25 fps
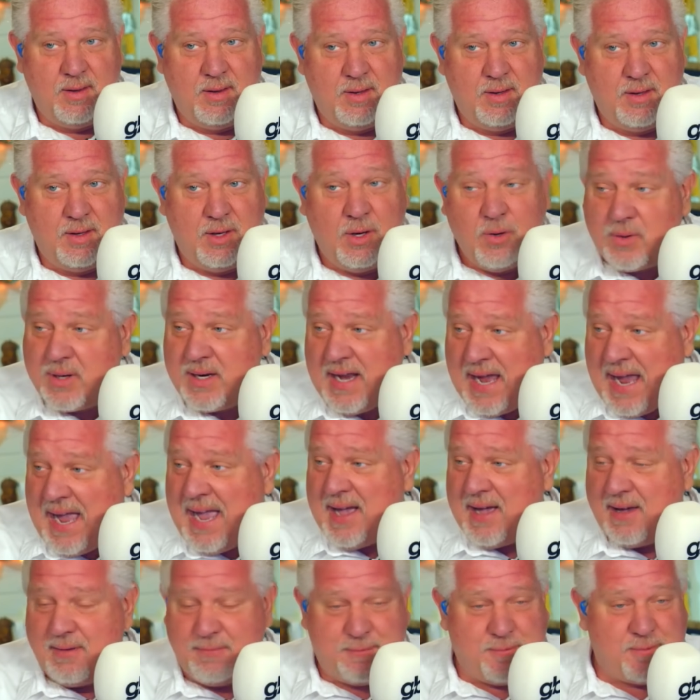You can
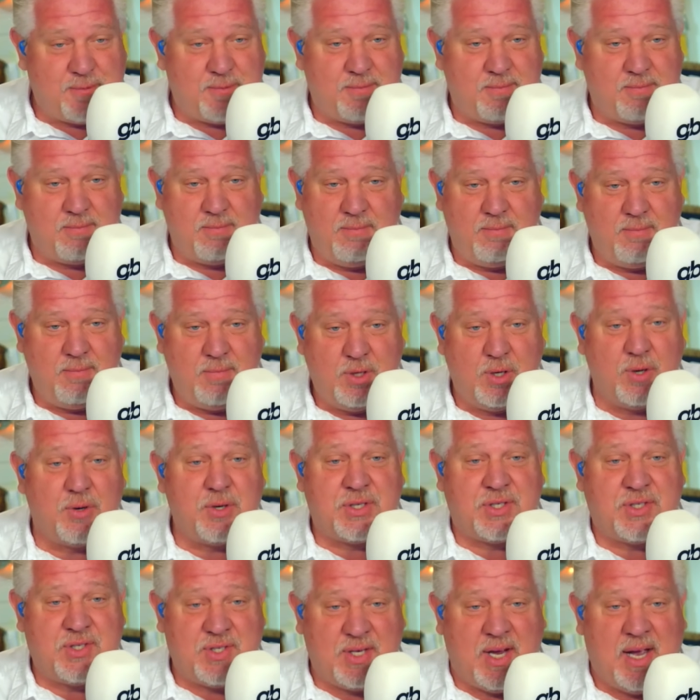have your
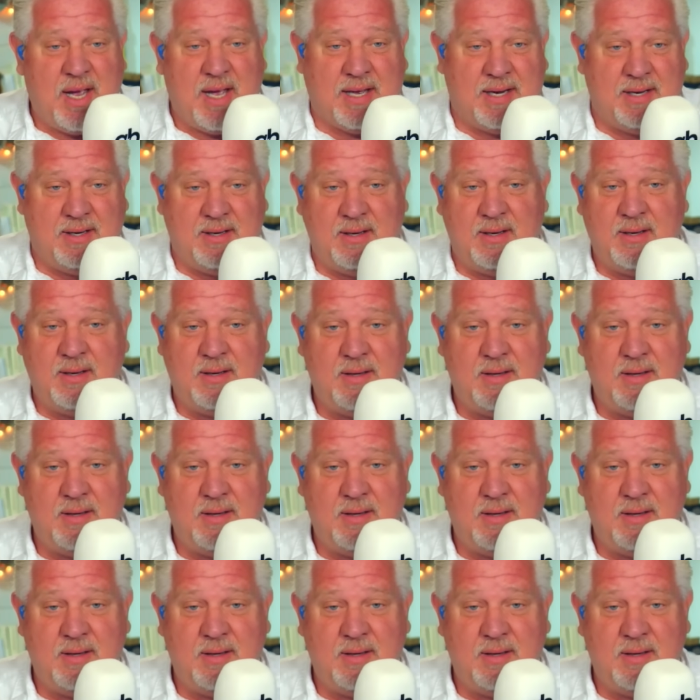son